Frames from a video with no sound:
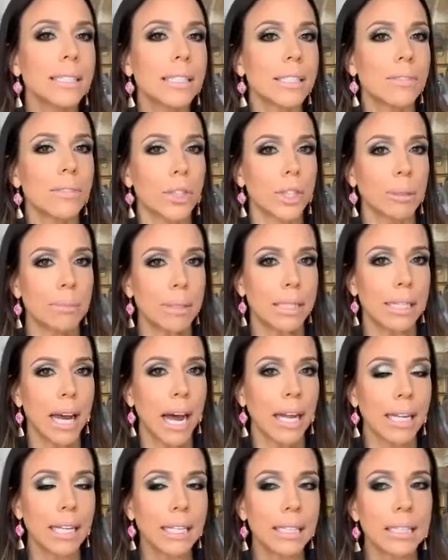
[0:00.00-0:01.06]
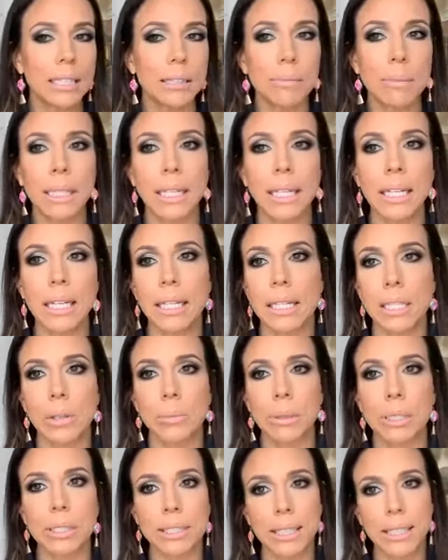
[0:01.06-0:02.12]
is very metallic to me. It
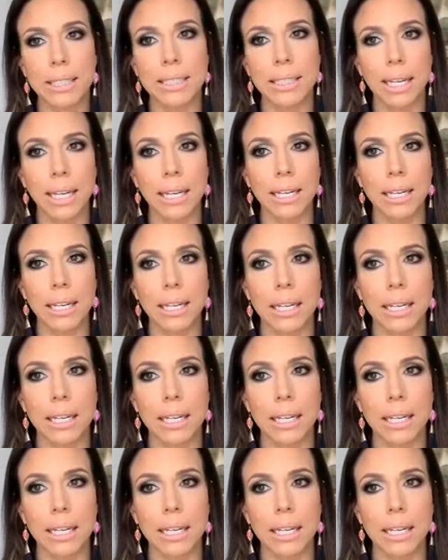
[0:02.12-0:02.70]
almost tastes like